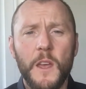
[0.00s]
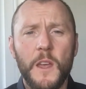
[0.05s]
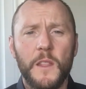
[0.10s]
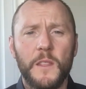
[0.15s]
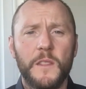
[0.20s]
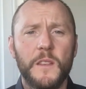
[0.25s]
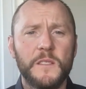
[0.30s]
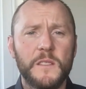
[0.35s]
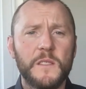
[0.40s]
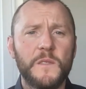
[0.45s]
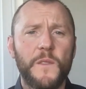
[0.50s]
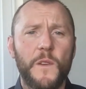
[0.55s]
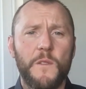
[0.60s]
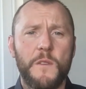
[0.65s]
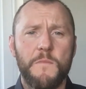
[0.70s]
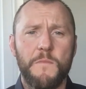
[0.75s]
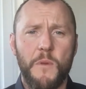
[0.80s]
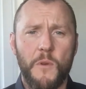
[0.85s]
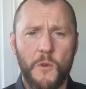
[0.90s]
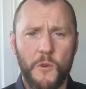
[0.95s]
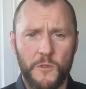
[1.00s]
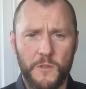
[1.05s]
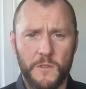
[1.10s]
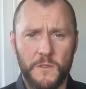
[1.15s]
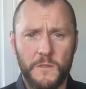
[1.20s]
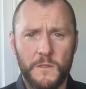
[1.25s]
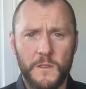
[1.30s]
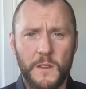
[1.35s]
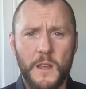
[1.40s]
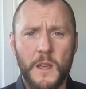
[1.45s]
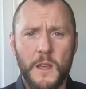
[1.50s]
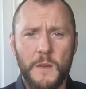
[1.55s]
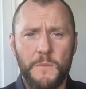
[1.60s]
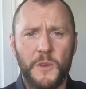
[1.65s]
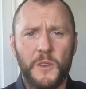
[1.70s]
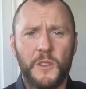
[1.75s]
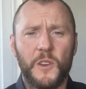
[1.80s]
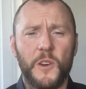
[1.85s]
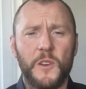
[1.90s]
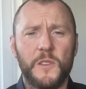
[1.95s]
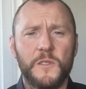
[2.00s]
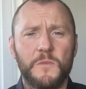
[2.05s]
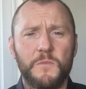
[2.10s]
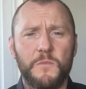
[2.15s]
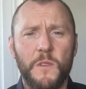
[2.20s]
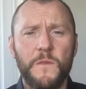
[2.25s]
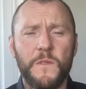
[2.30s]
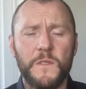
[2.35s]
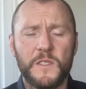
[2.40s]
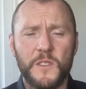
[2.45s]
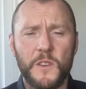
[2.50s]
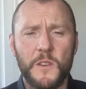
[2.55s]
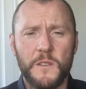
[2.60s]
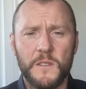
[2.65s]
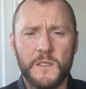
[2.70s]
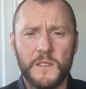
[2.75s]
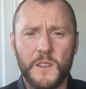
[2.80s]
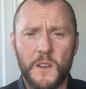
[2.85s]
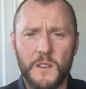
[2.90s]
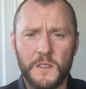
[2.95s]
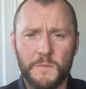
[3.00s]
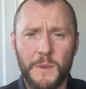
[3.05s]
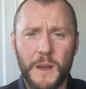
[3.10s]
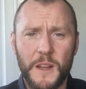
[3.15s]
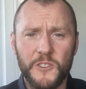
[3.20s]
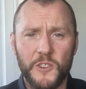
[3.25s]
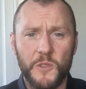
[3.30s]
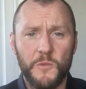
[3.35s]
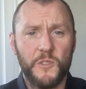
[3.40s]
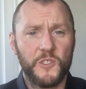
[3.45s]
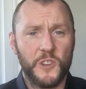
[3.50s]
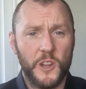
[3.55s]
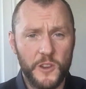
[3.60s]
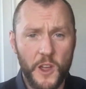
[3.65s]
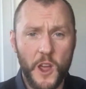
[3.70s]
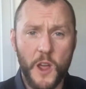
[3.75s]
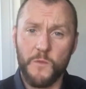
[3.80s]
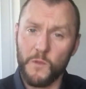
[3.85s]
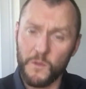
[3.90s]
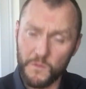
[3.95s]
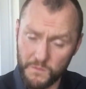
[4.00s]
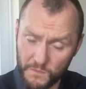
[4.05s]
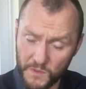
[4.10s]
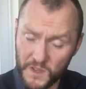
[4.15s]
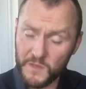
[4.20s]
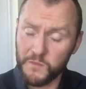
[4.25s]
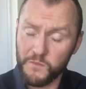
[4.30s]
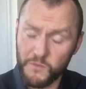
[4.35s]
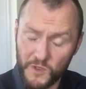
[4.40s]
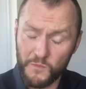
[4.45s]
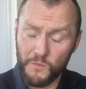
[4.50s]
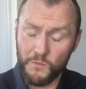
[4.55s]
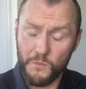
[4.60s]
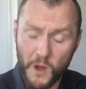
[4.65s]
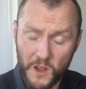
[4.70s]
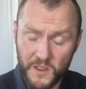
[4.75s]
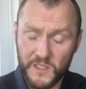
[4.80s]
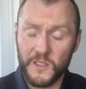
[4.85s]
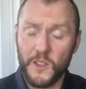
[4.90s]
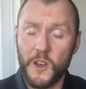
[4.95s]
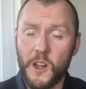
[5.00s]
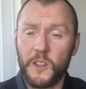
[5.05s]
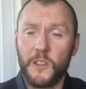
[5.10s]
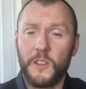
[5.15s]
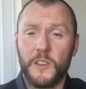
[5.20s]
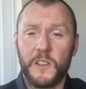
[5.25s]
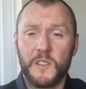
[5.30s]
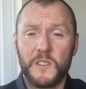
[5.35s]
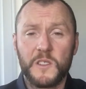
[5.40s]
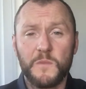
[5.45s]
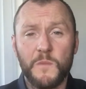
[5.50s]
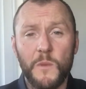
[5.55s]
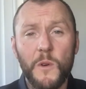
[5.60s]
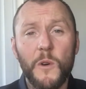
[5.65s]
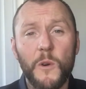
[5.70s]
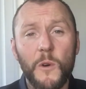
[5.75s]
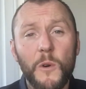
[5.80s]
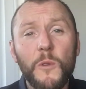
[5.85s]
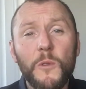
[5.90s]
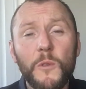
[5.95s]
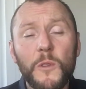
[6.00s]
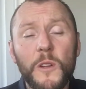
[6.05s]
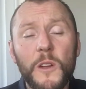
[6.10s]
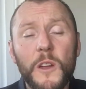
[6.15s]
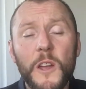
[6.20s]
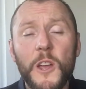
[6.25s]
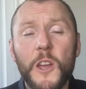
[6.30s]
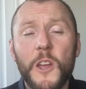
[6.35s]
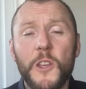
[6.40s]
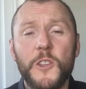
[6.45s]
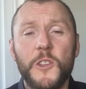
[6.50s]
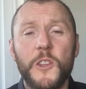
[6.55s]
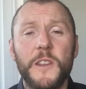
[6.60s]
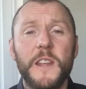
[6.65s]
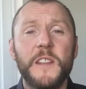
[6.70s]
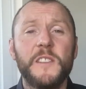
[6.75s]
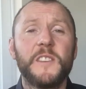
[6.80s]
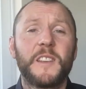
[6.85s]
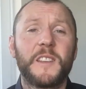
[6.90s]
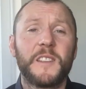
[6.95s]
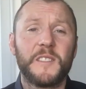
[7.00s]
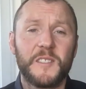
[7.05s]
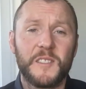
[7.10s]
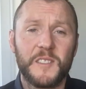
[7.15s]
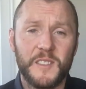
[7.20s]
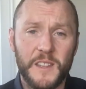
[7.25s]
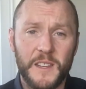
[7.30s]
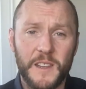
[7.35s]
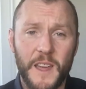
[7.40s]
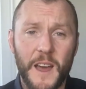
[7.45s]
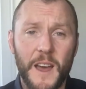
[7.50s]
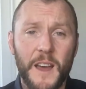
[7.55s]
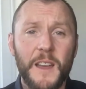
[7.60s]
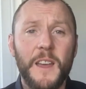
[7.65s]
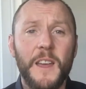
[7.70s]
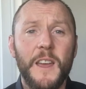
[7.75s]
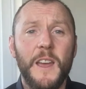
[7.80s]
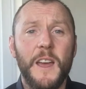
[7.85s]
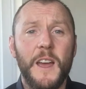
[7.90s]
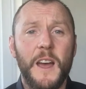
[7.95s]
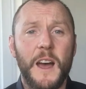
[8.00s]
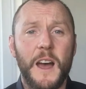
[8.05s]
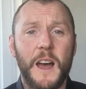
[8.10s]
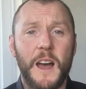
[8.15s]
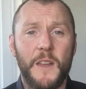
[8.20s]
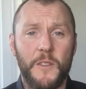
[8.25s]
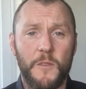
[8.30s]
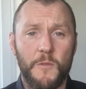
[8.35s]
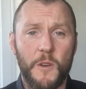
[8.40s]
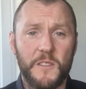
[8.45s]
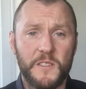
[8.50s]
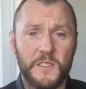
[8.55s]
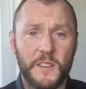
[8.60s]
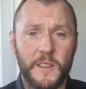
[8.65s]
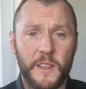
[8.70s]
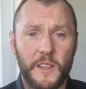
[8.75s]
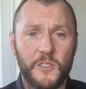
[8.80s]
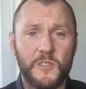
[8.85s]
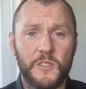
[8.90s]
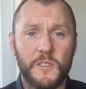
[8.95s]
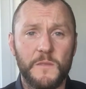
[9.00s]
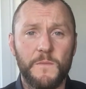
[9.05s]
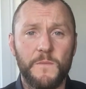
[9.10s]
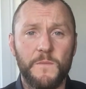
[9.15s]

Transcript: This is very important because with a certain size budget, which I know would most likely at small, you need to consider the right selection.